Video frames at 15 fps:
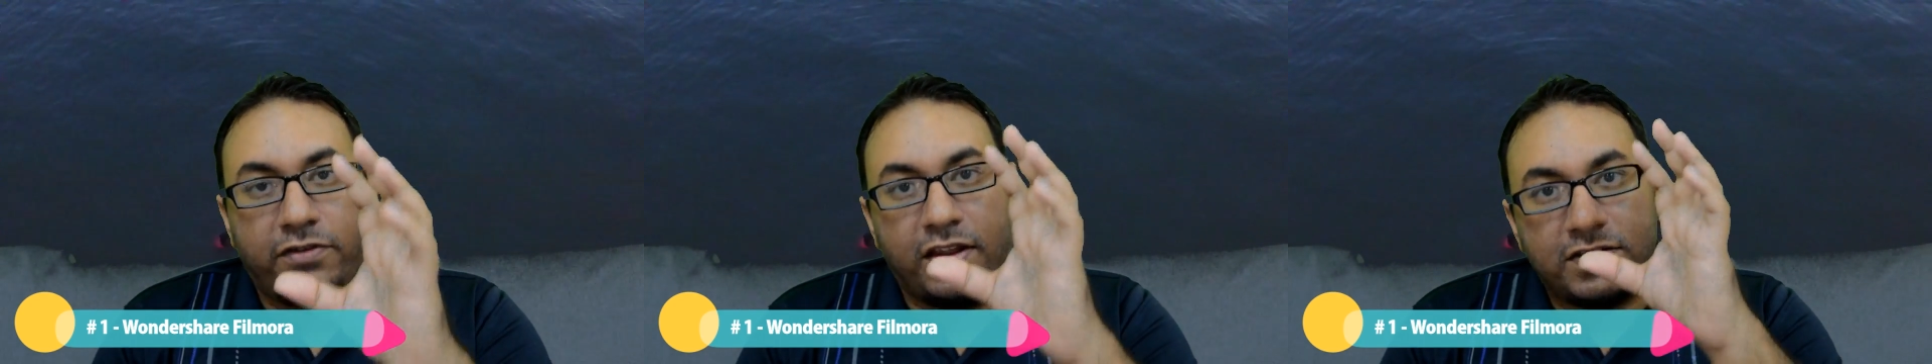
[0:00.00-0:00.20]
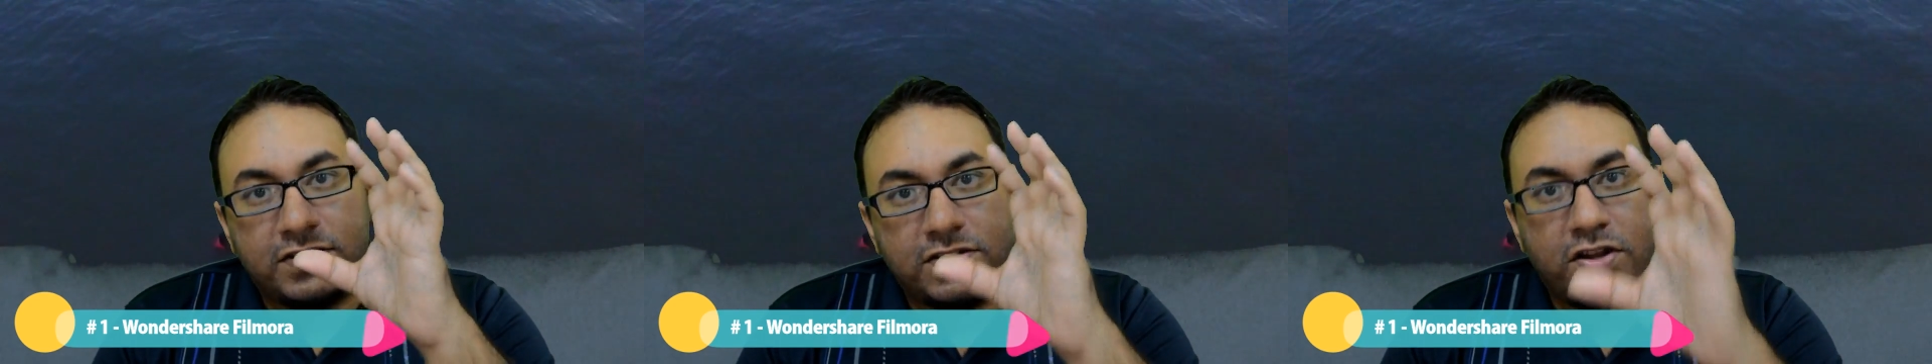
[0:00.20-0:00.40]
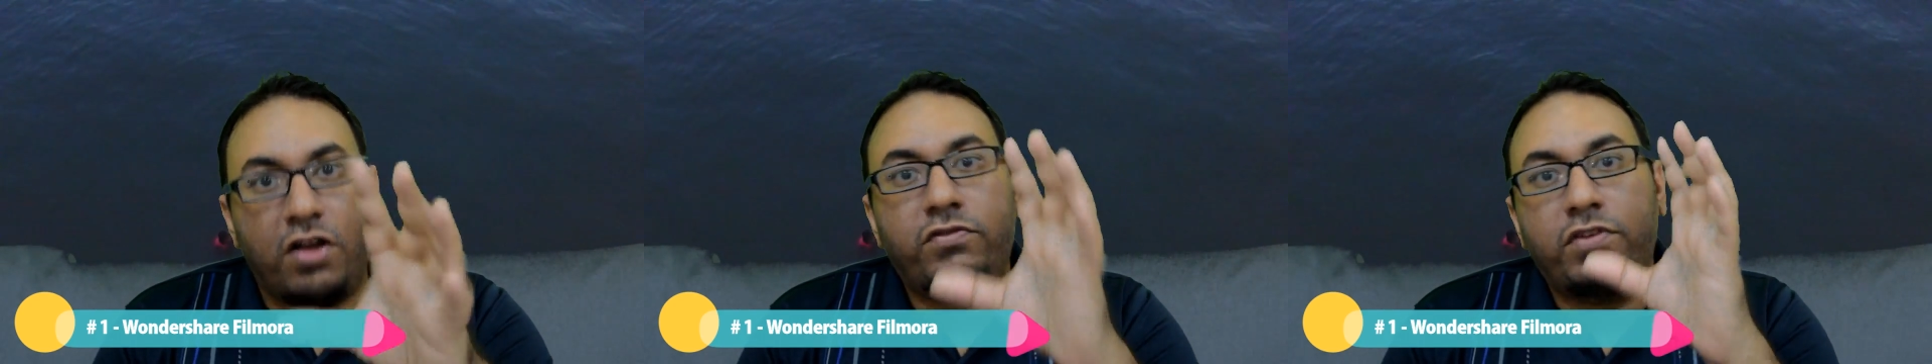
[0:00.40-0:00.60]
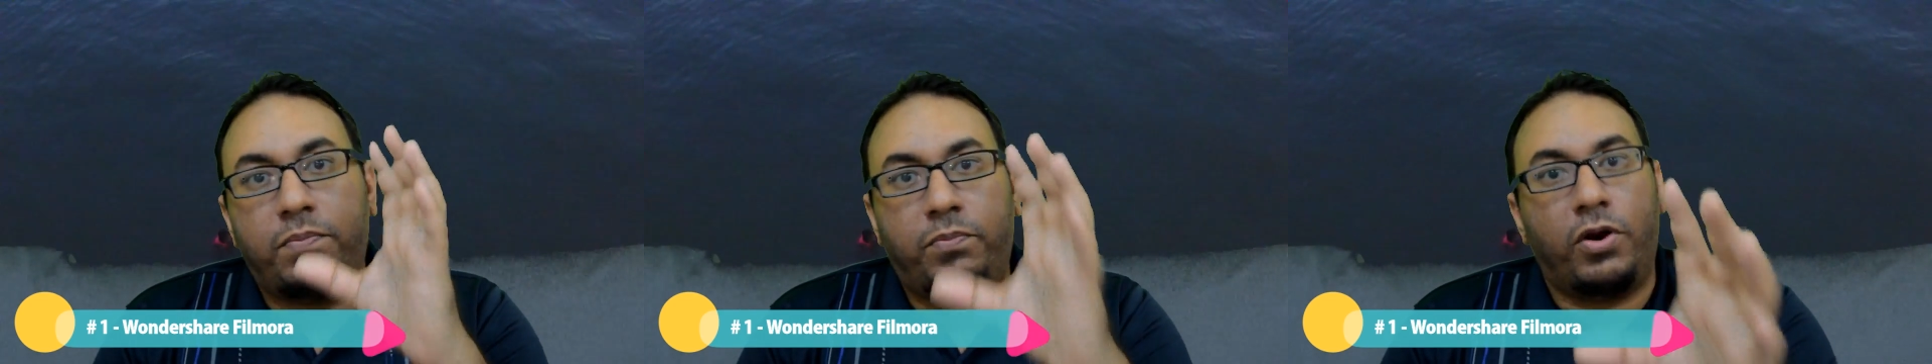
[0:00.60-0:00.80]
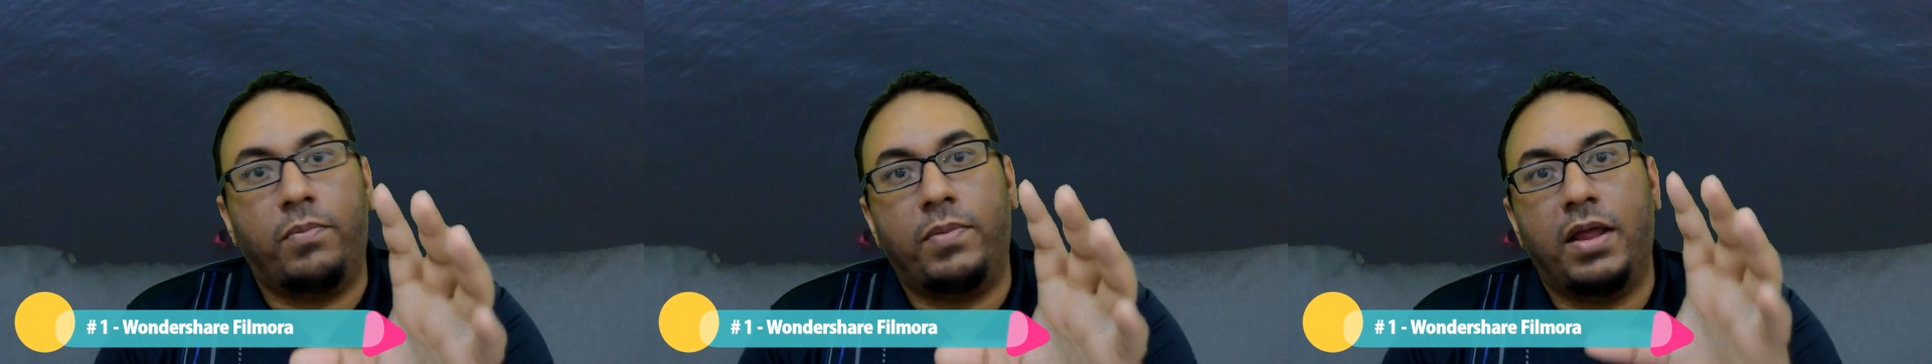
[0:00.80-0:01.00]
solved the
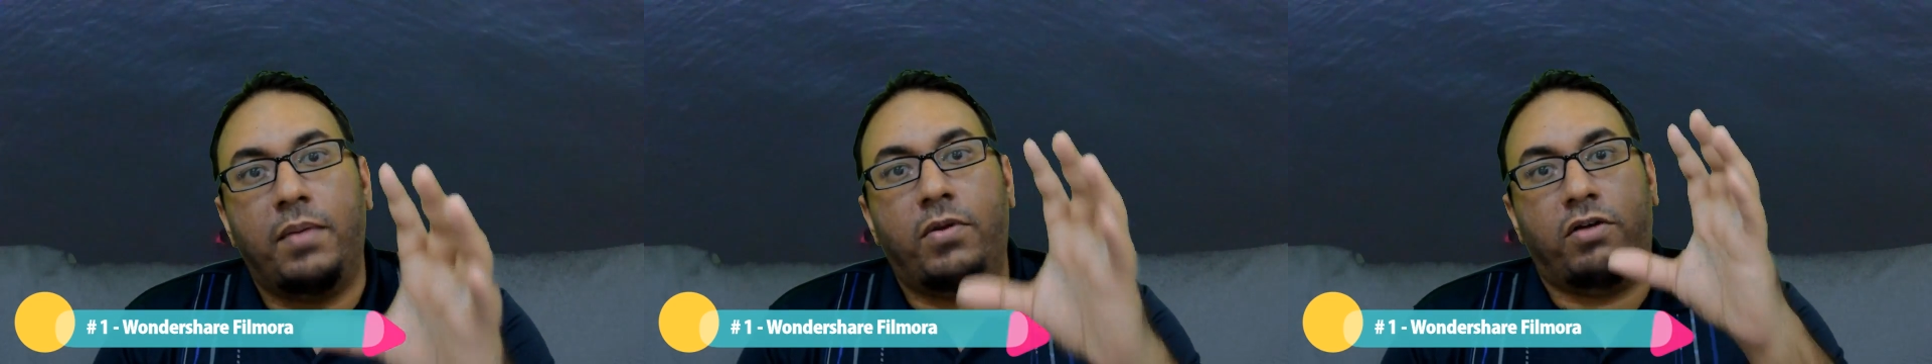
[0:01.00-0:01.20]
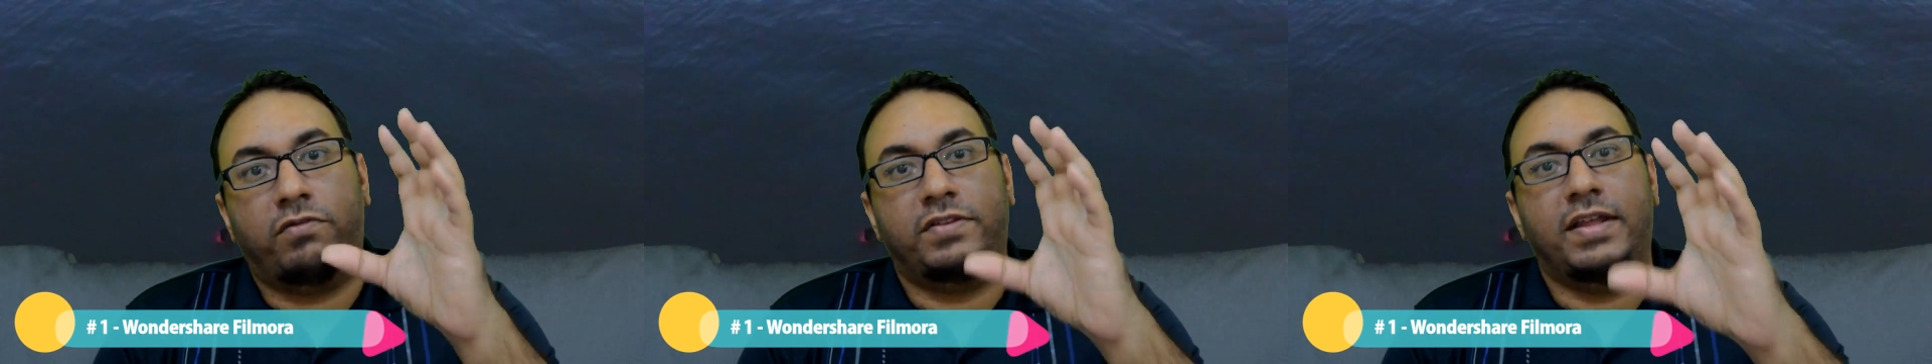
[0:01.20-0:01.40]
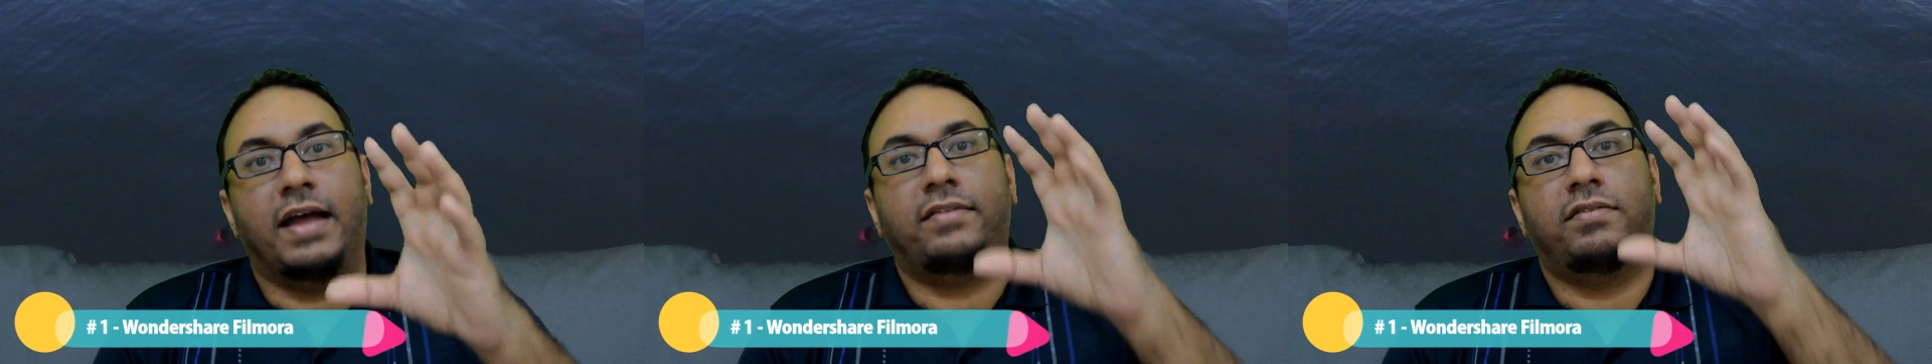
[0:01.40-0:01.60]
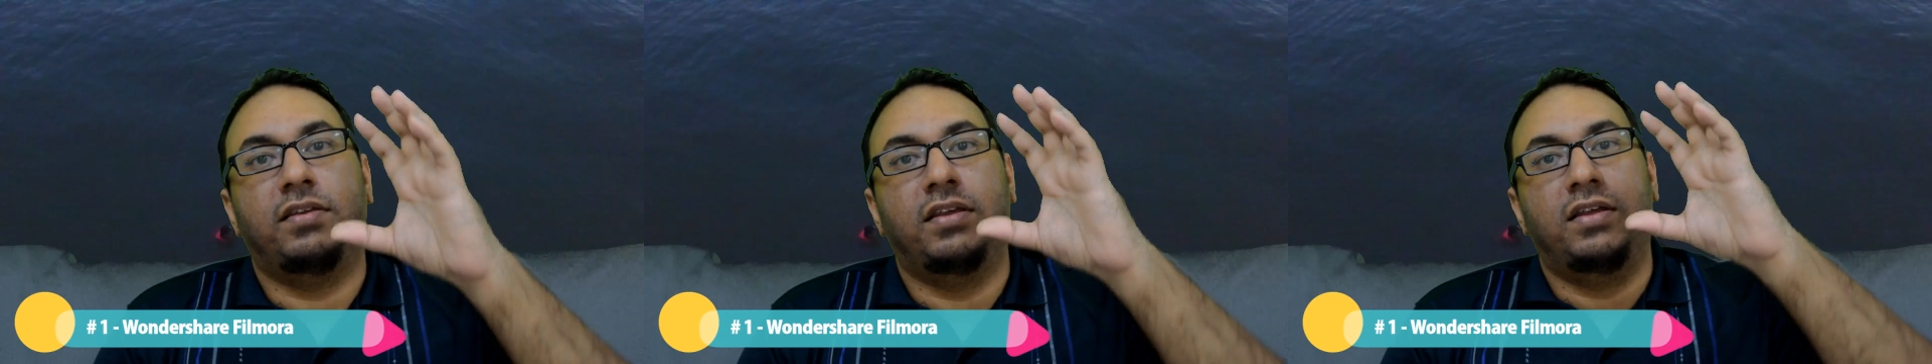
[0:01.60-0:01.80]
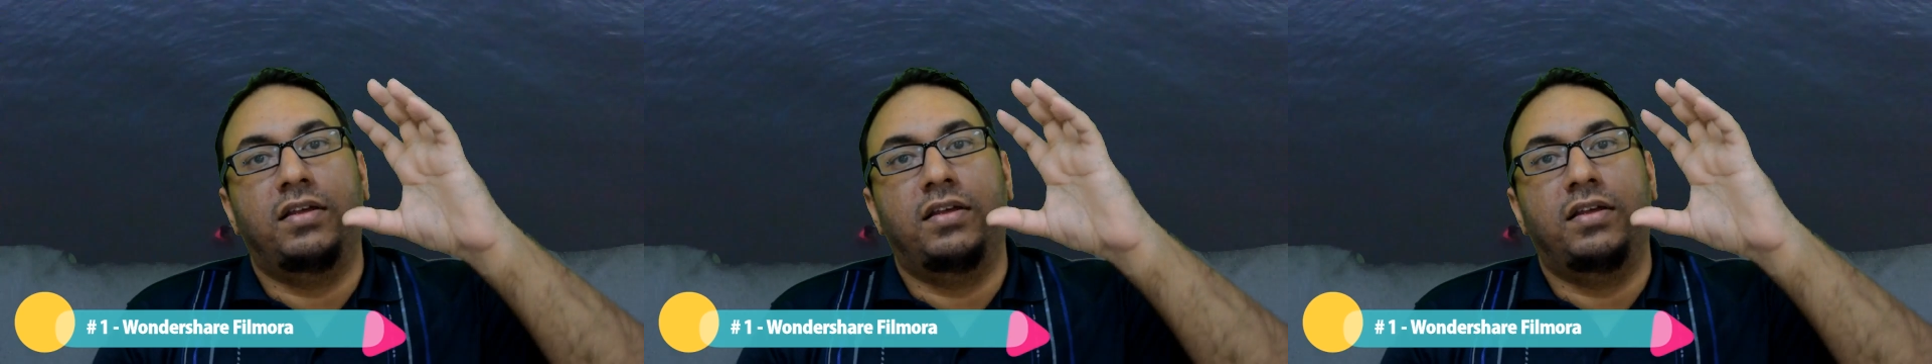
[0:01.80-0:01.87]
problem of that